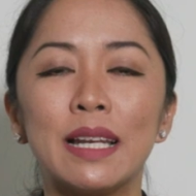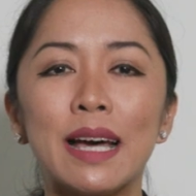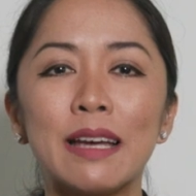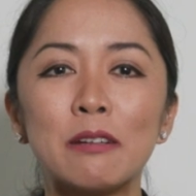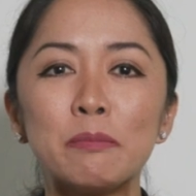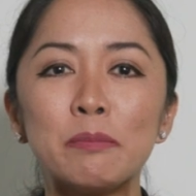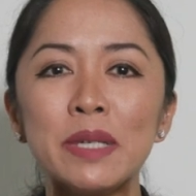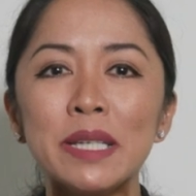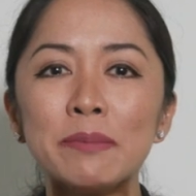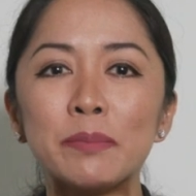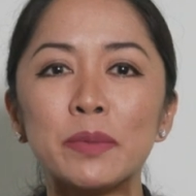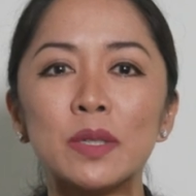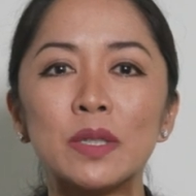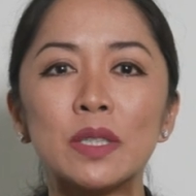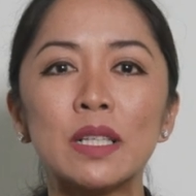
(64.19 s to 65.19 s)
a lot of
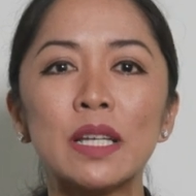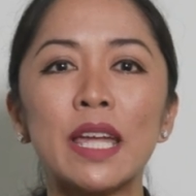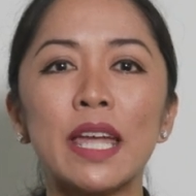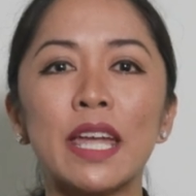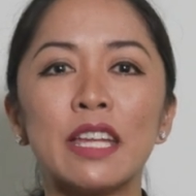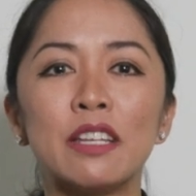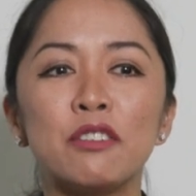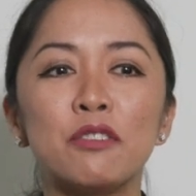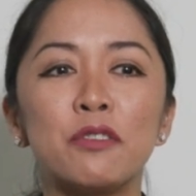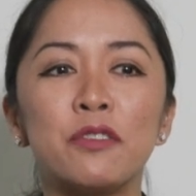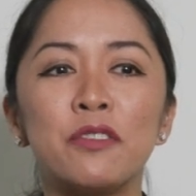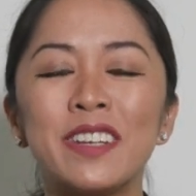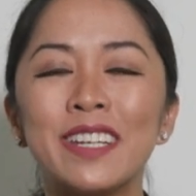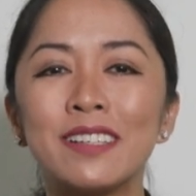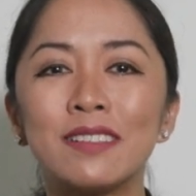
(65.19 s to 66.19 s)
people and you
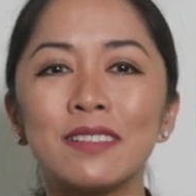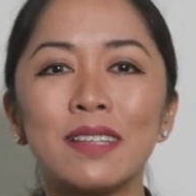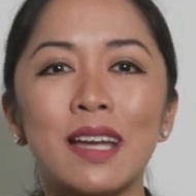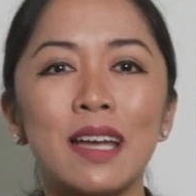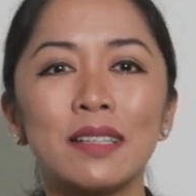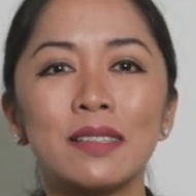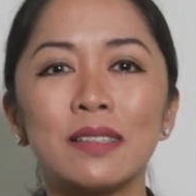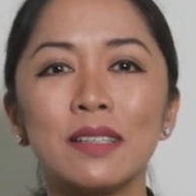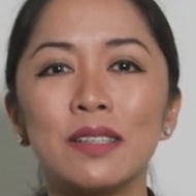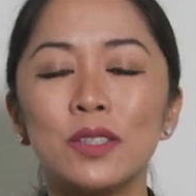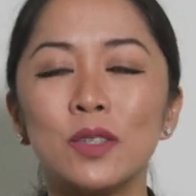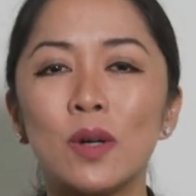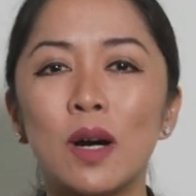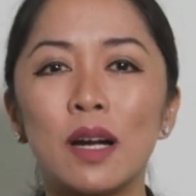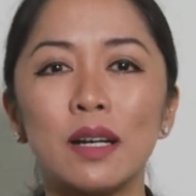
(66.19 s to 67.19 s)
feel that
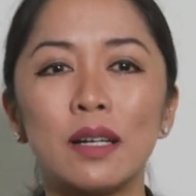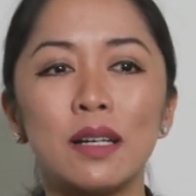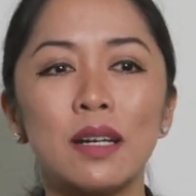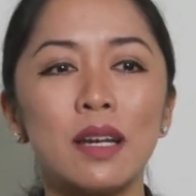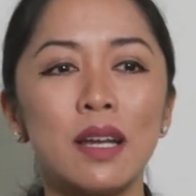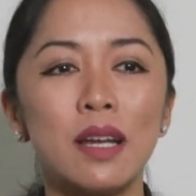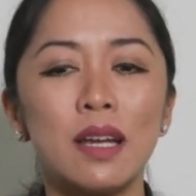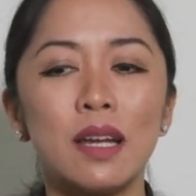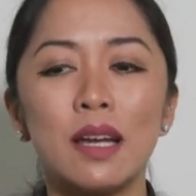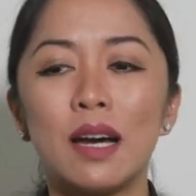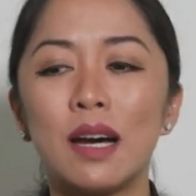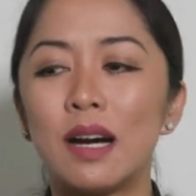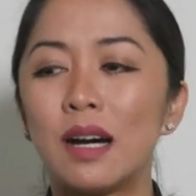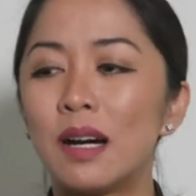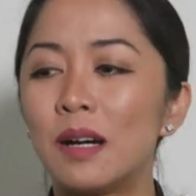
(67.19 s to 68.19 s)
you are
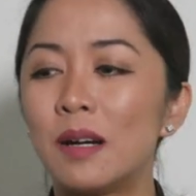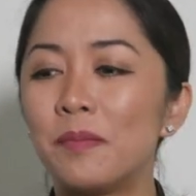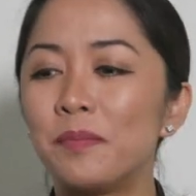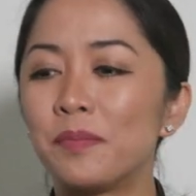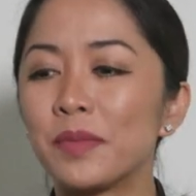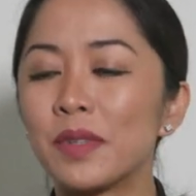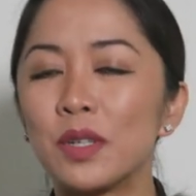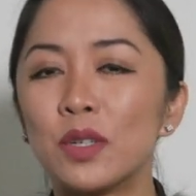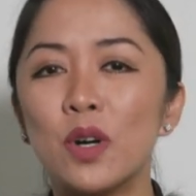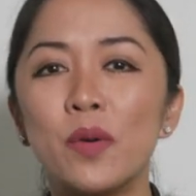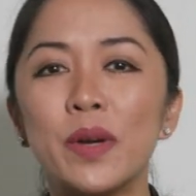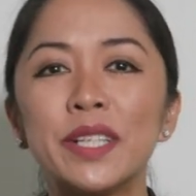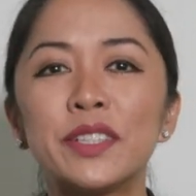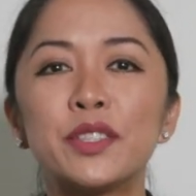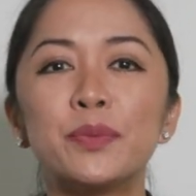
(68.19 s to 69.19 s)

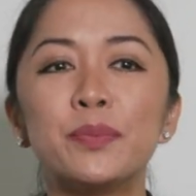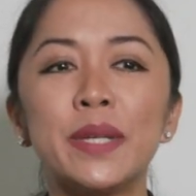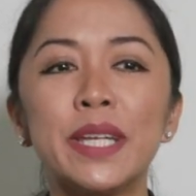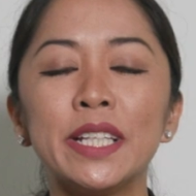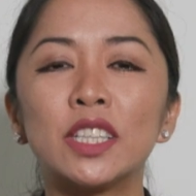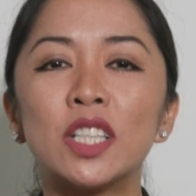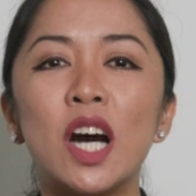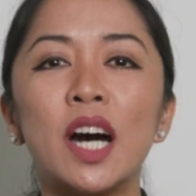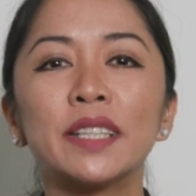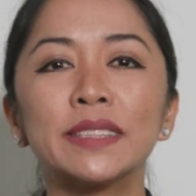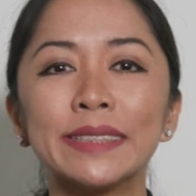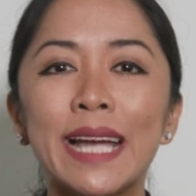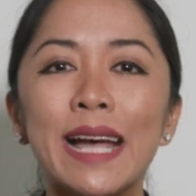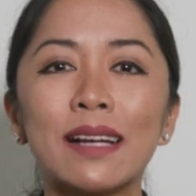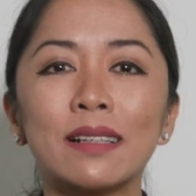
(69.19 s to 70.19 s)
going to be in
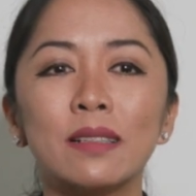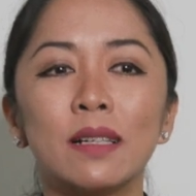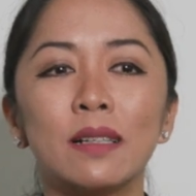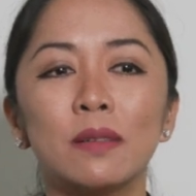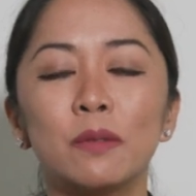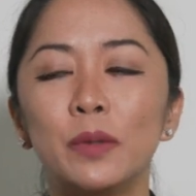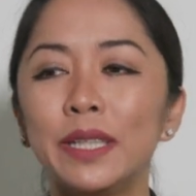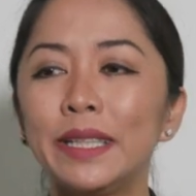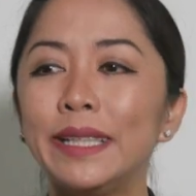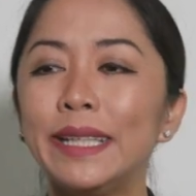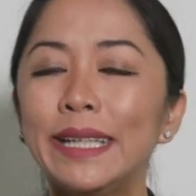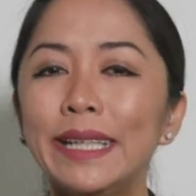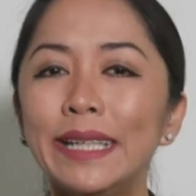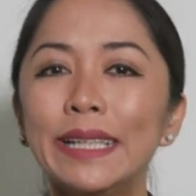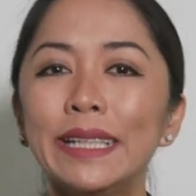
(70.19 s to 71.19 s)
contact
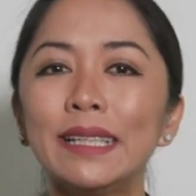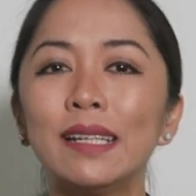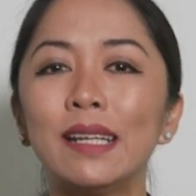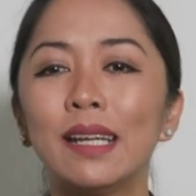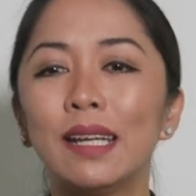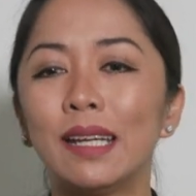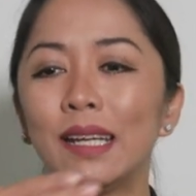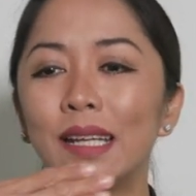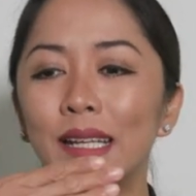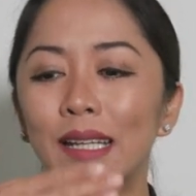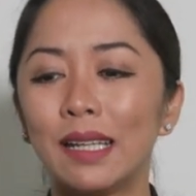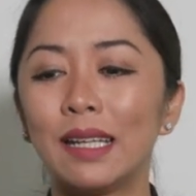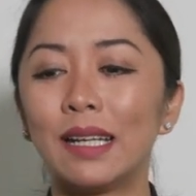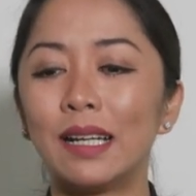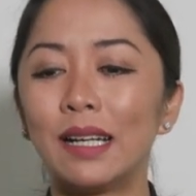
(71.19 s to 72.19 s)
within
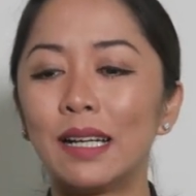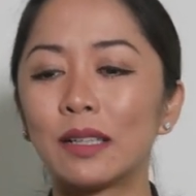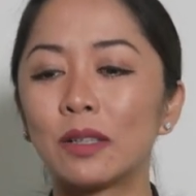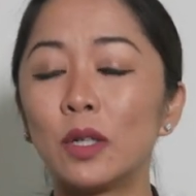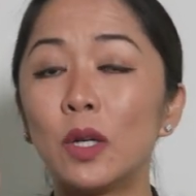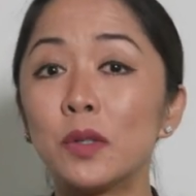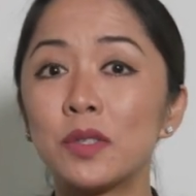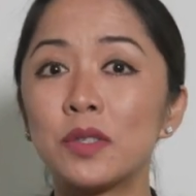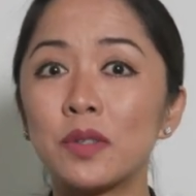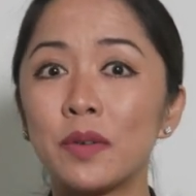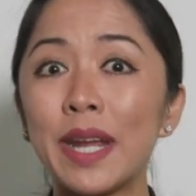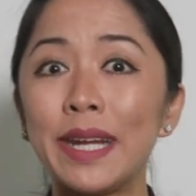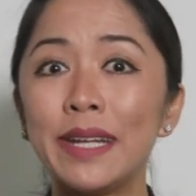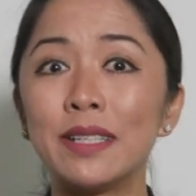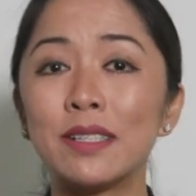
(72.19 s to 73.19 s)
a close
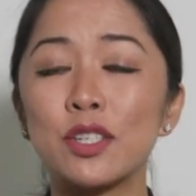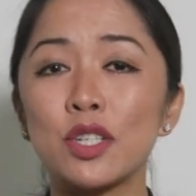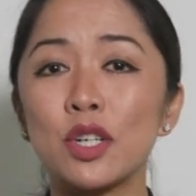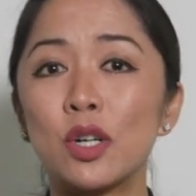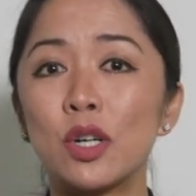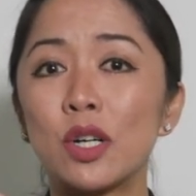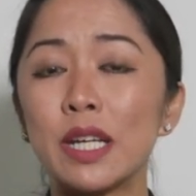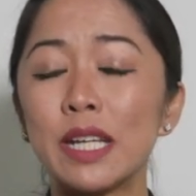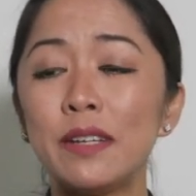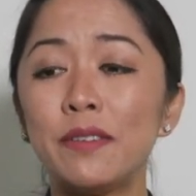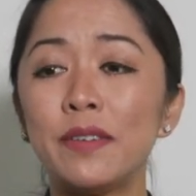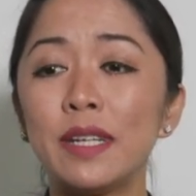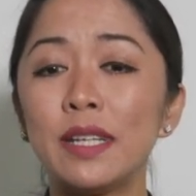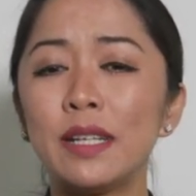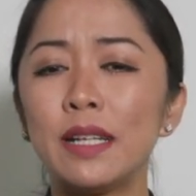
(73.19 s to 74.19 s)
range or
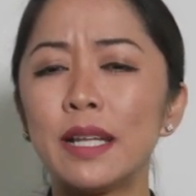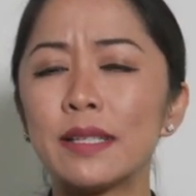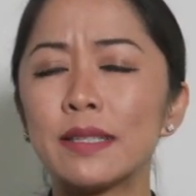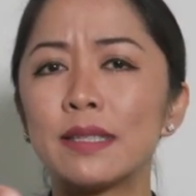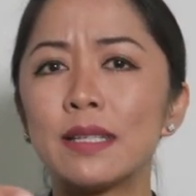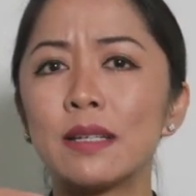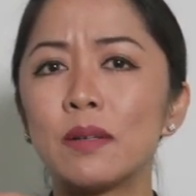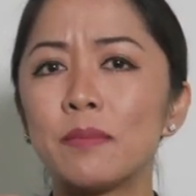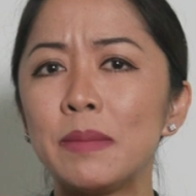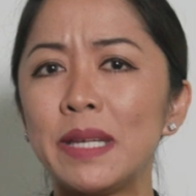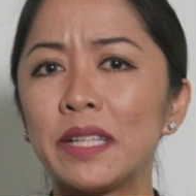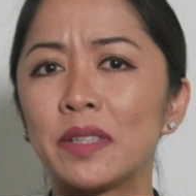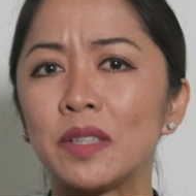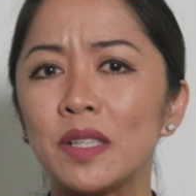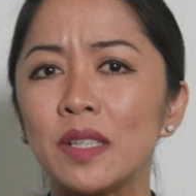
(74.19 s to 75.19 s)
even less than a
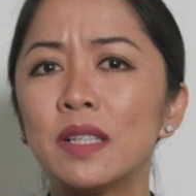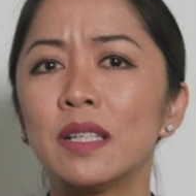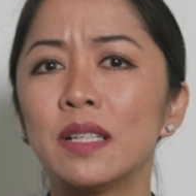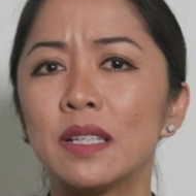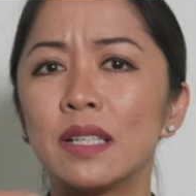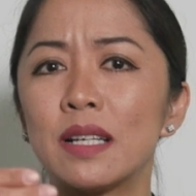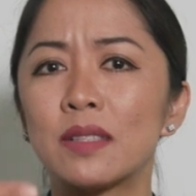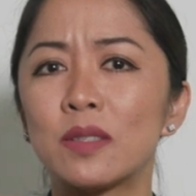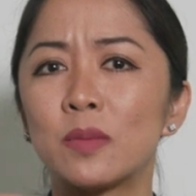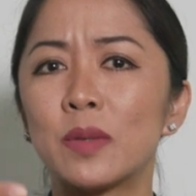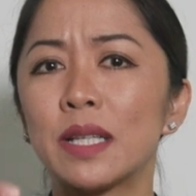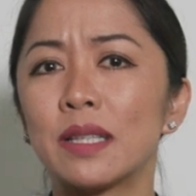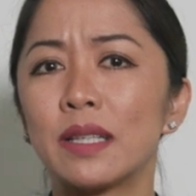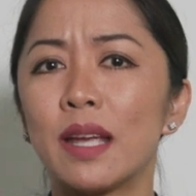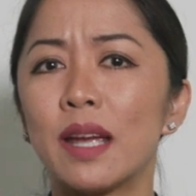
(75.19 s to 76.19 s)
meter, that's
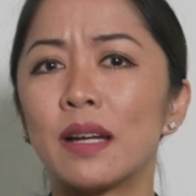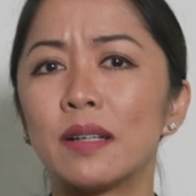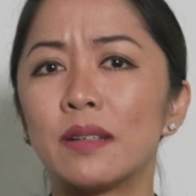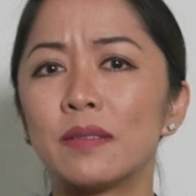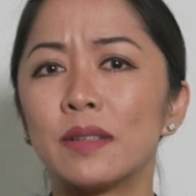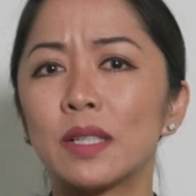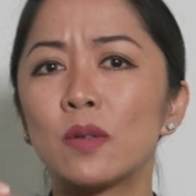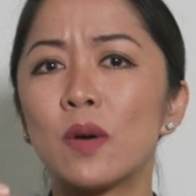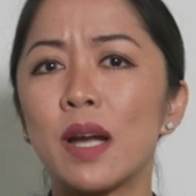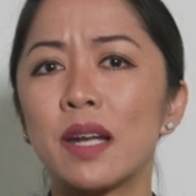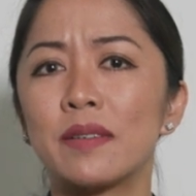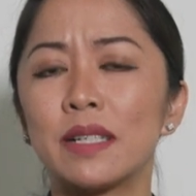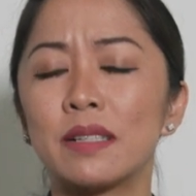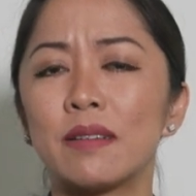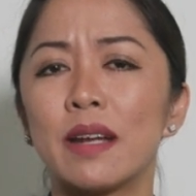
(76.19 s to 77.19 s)
what they are
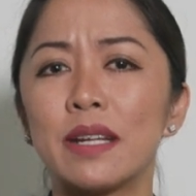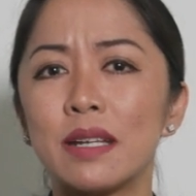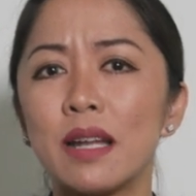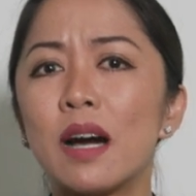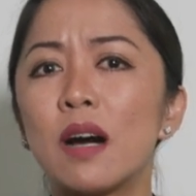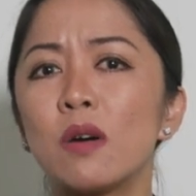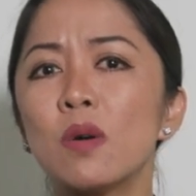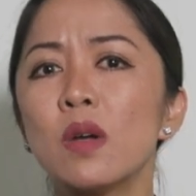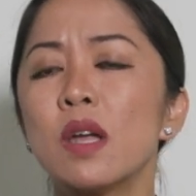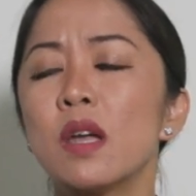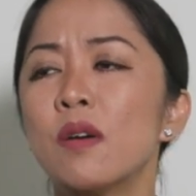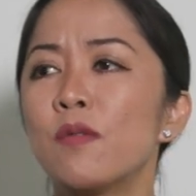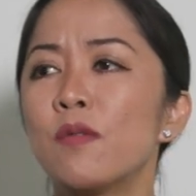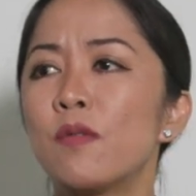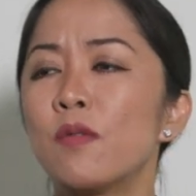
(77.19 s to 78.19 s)
requiring right now
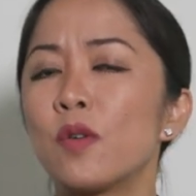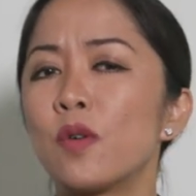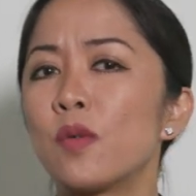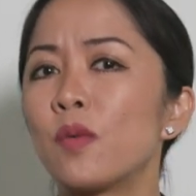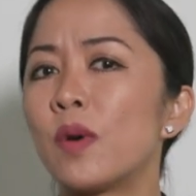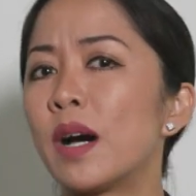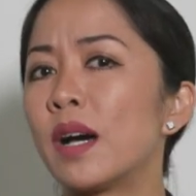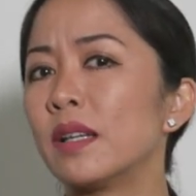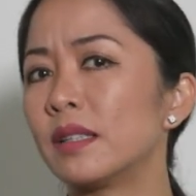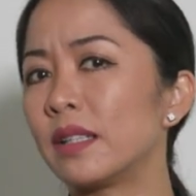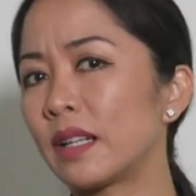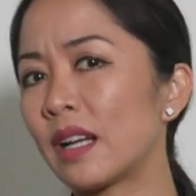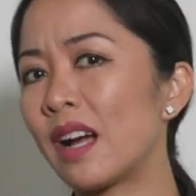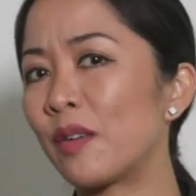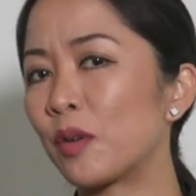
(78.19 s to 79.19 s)
for what
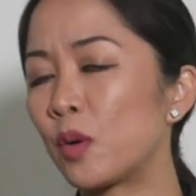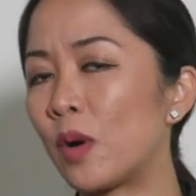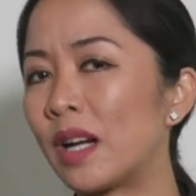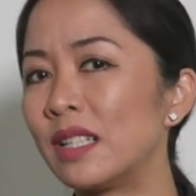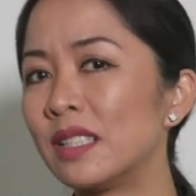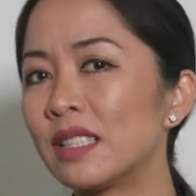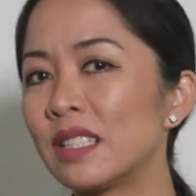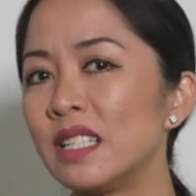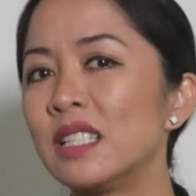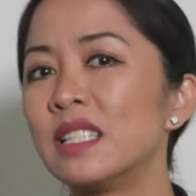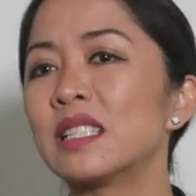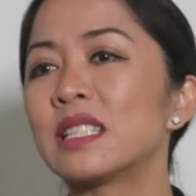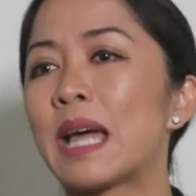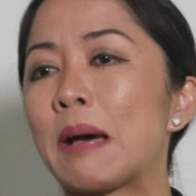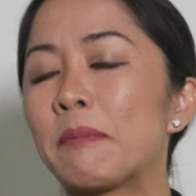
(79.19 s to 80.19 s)
the quarantine
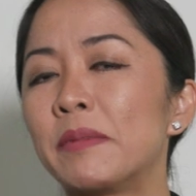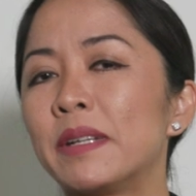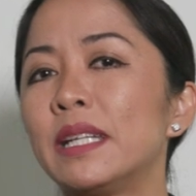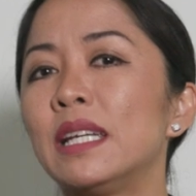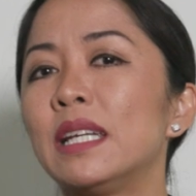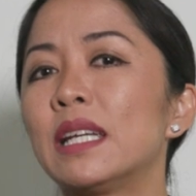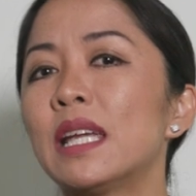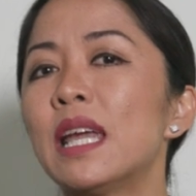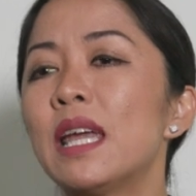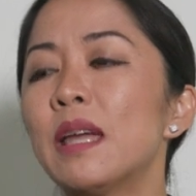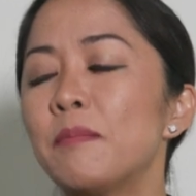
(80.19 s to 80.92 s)
is happening.